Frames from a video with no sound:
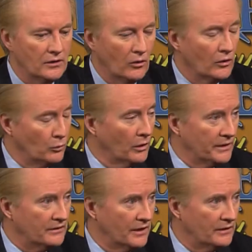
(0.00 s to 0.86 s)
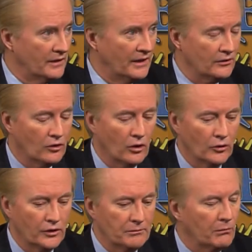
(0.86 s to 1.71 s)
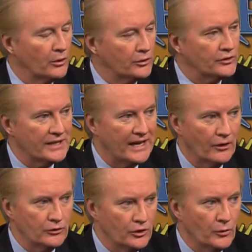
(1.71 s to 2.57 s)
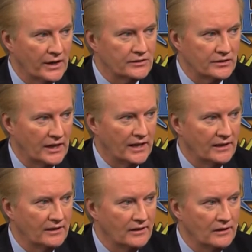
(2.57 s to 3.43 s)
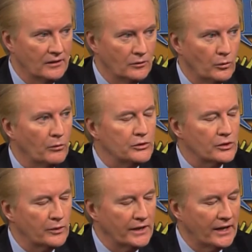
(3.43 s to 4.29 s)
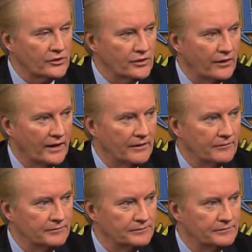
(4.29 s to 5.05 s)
on Wilmington and called it Murder Town USA. What was your reaction to that?